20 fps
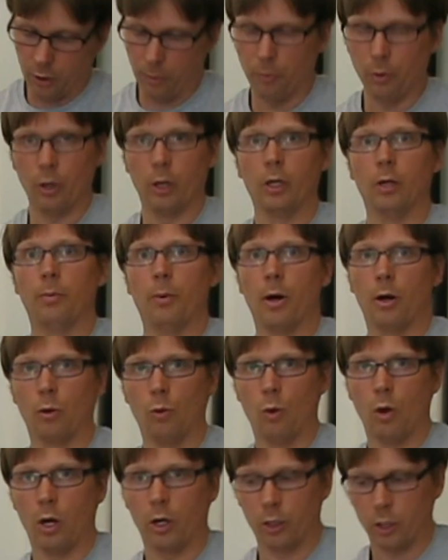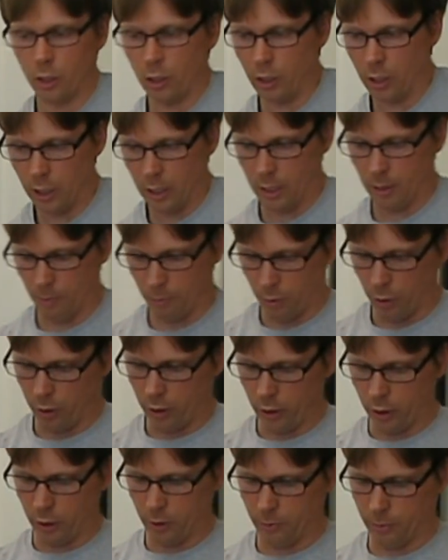boil a pot of water and
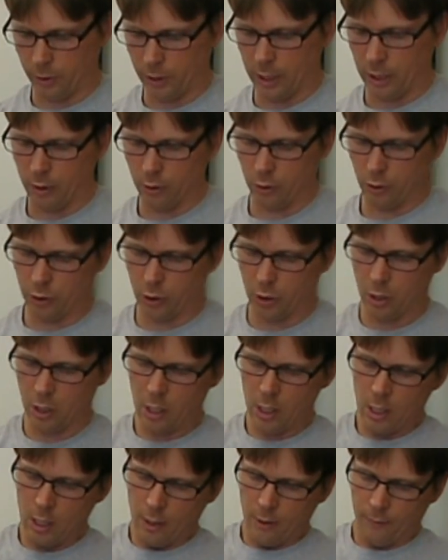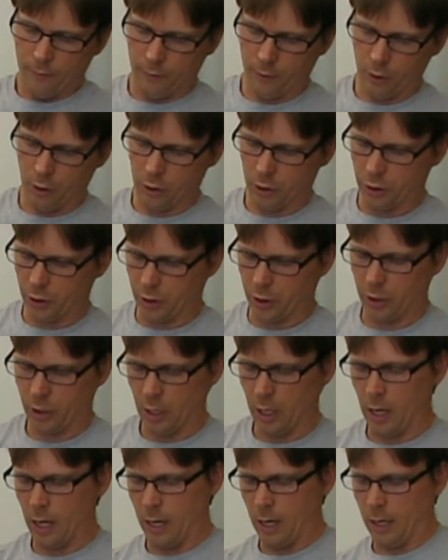boil your potatoes first,
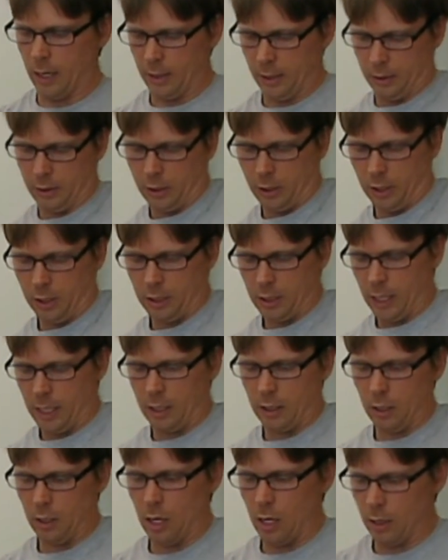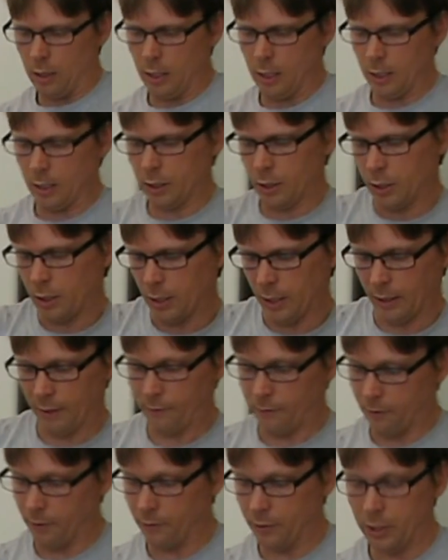it's going to take a lot less, like
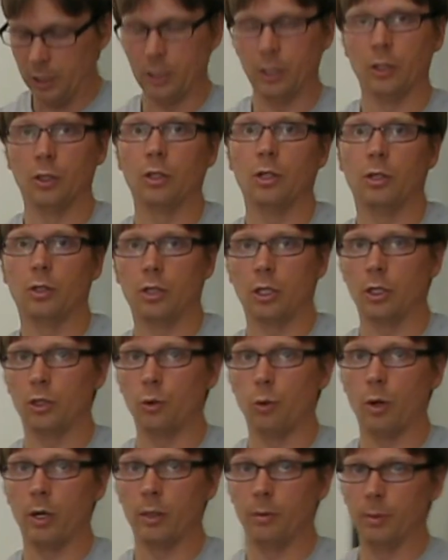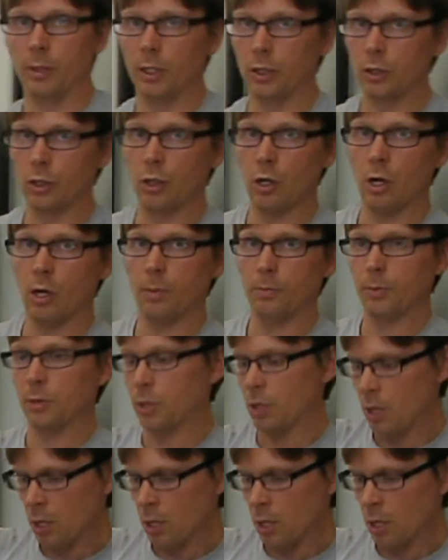15 to 20 minutes tops.